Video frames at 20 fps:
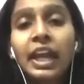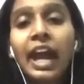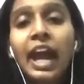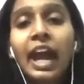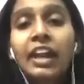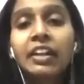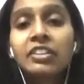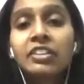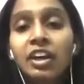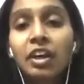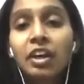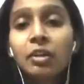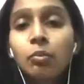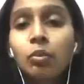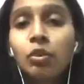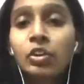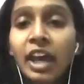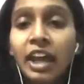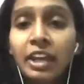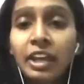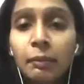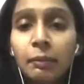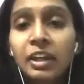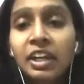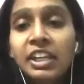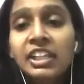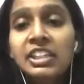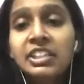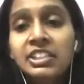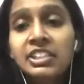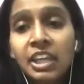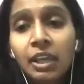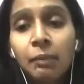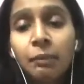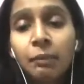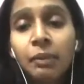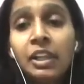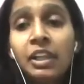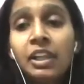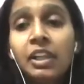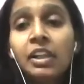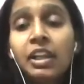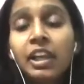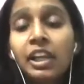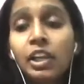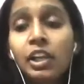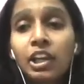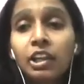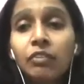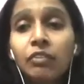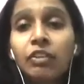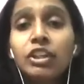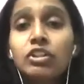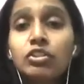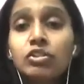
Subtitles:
and thermodynamically stable liquid